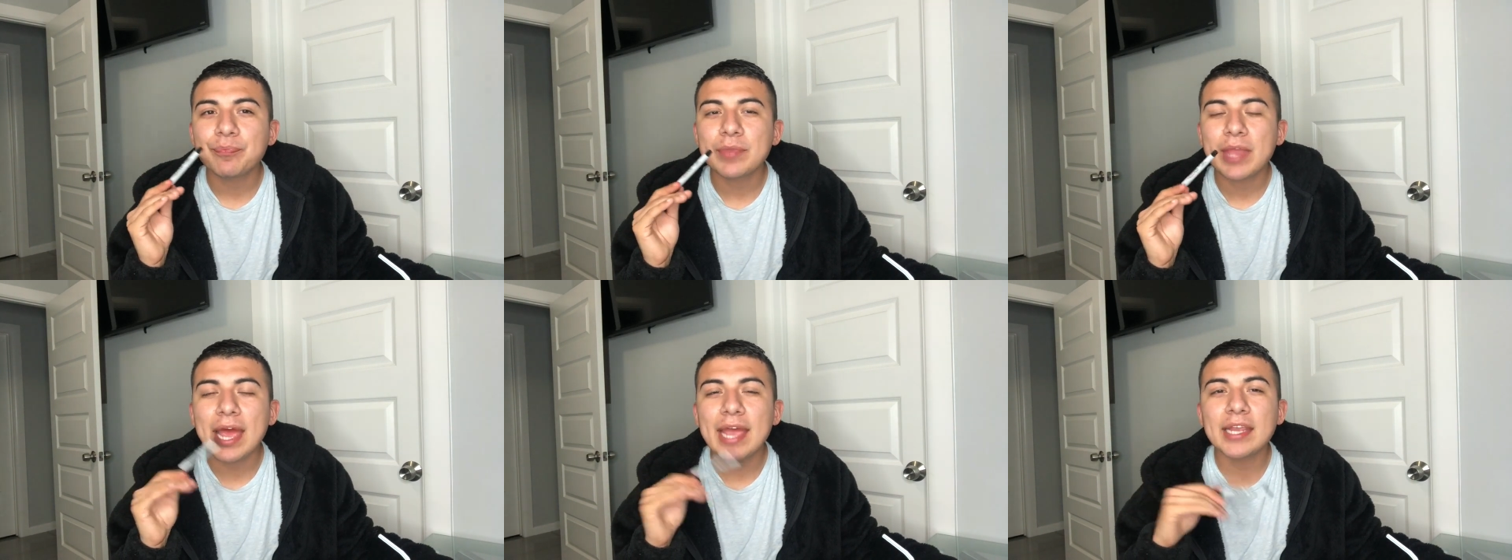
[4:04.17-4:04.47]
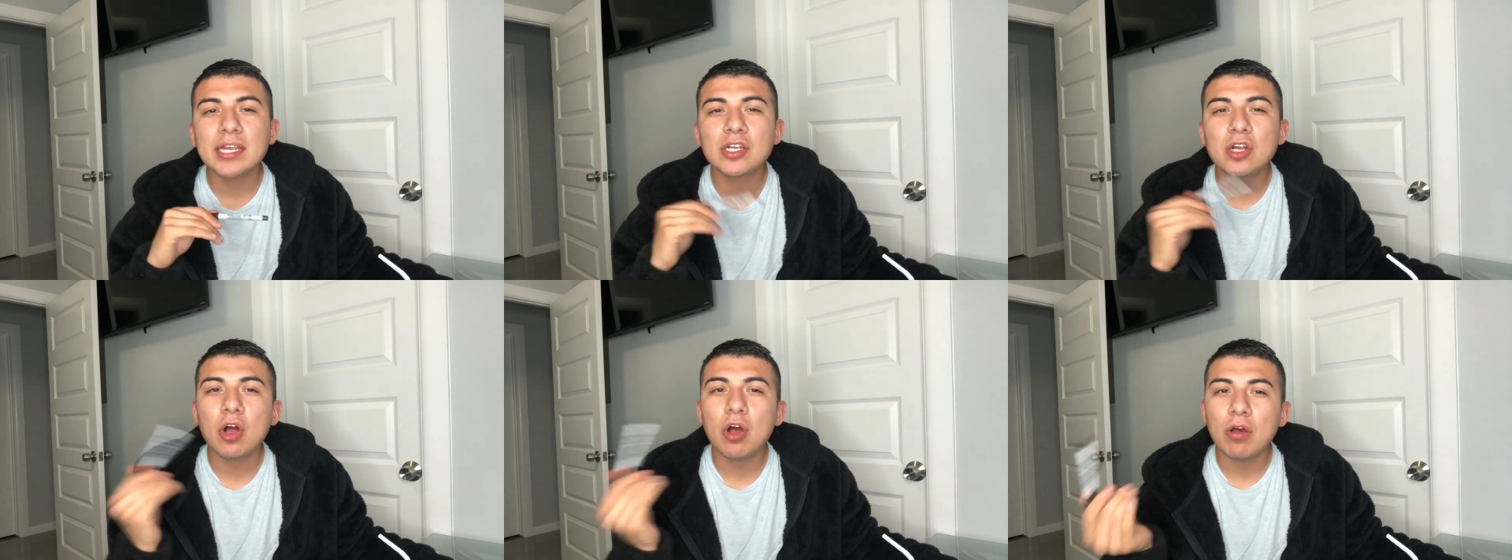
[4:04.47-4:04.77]

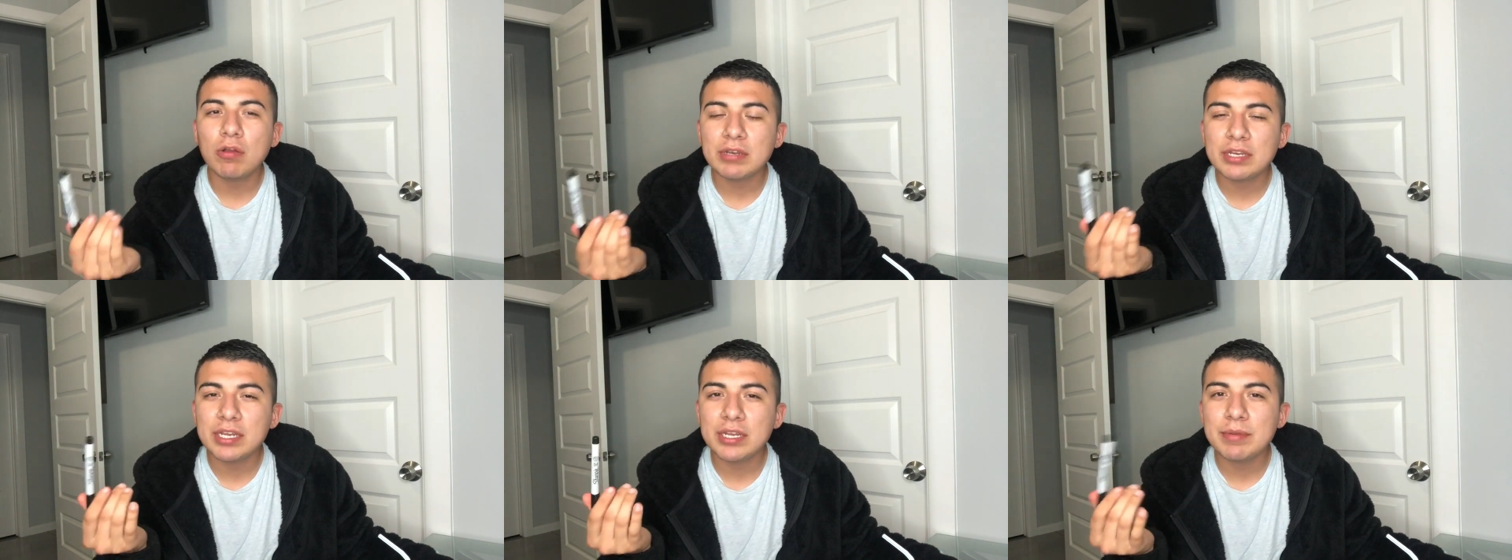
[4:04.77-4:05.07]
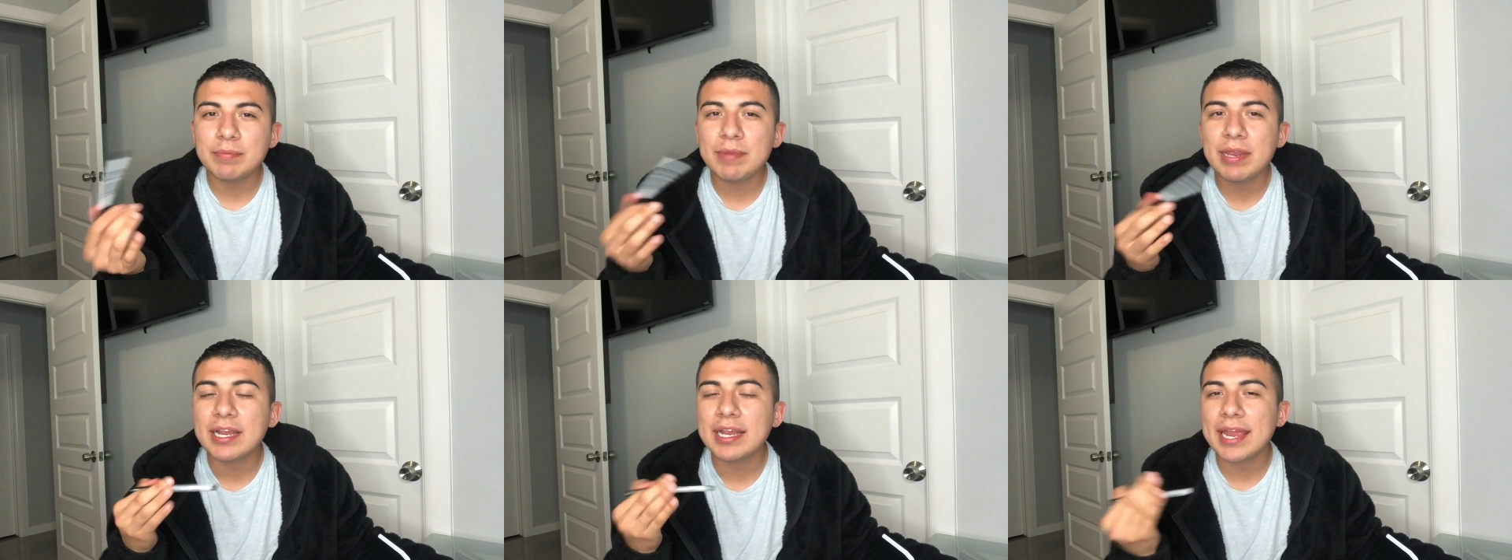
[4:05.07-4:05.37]
I called
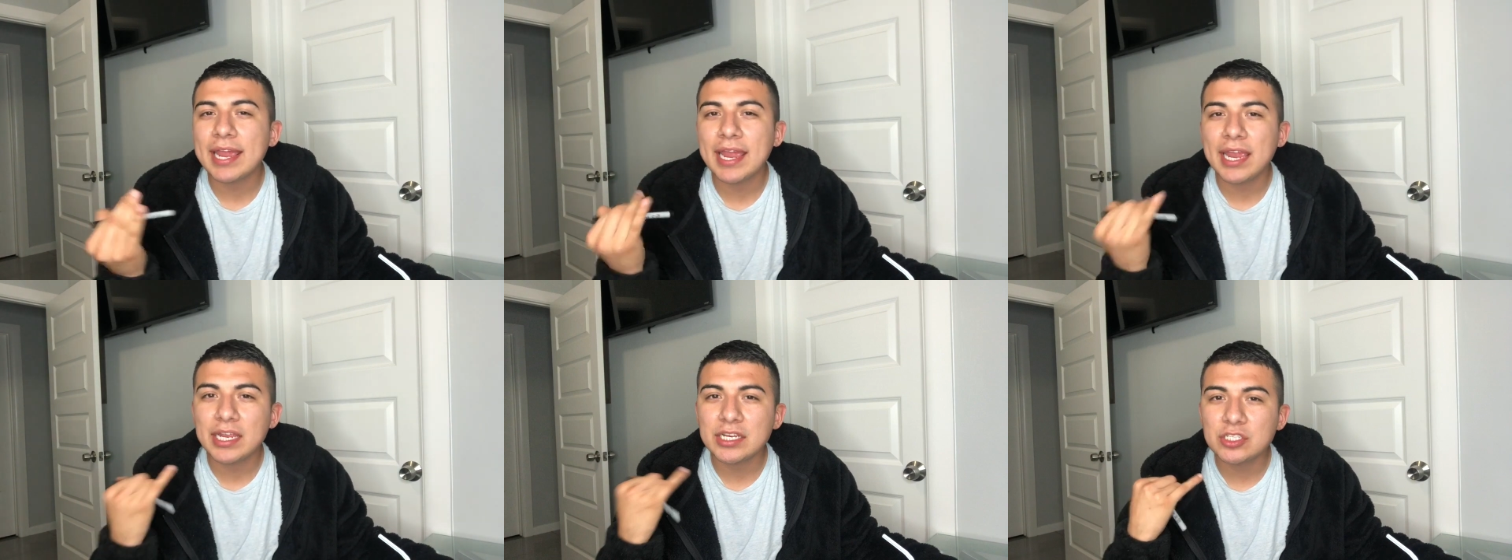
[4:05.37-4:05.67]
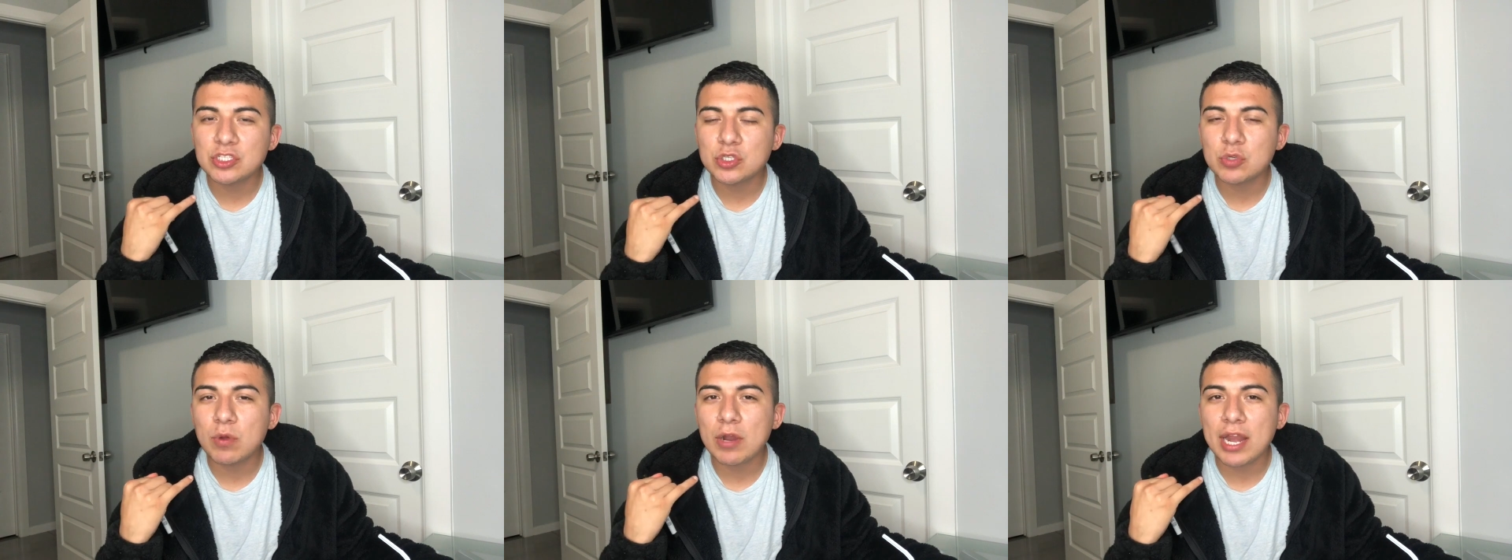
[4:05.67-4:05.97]
him like, hey,
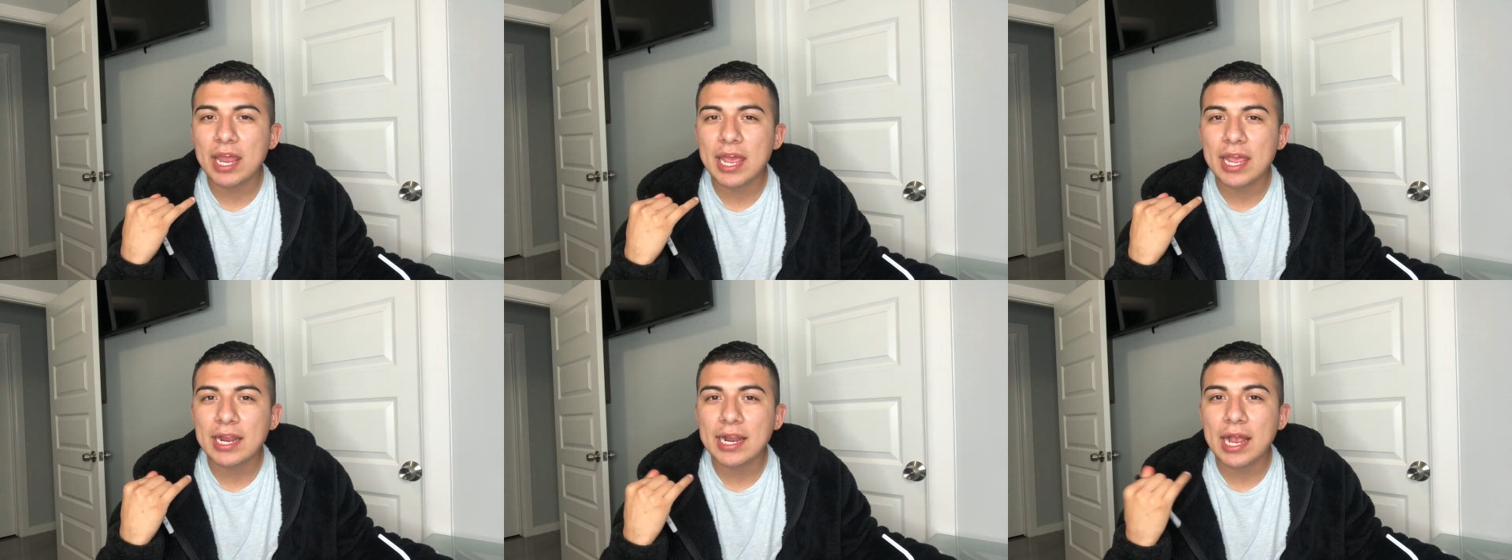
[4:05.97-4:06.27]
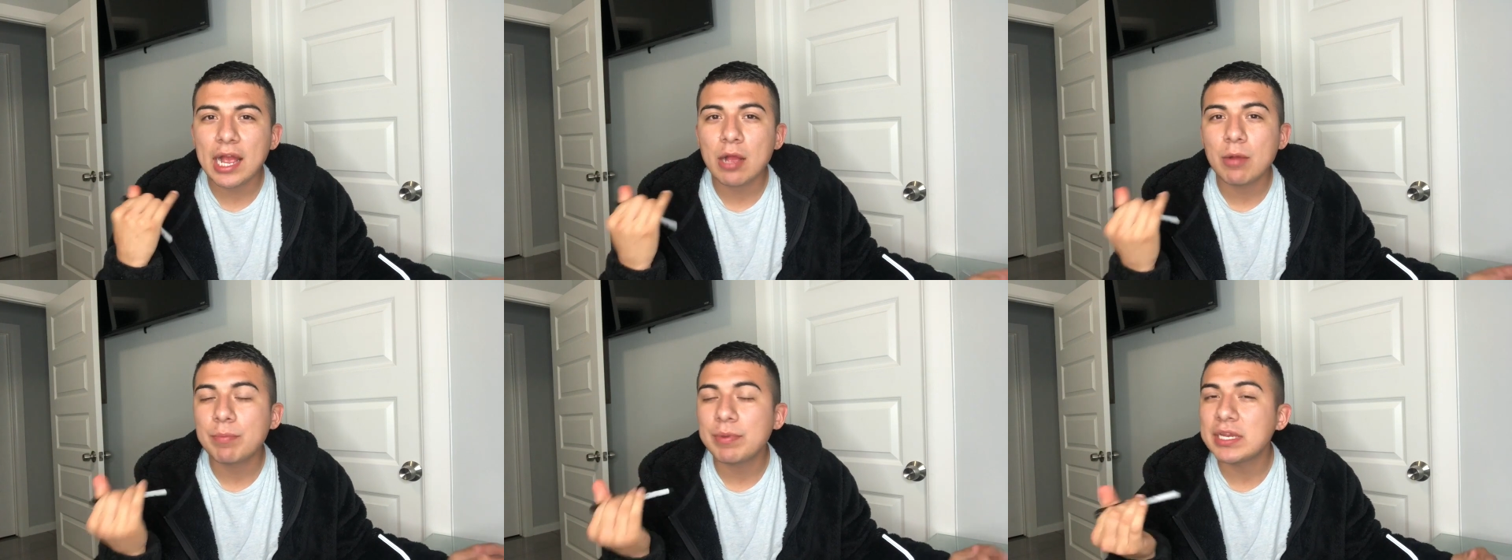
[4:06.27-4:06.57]
do you want to hang out?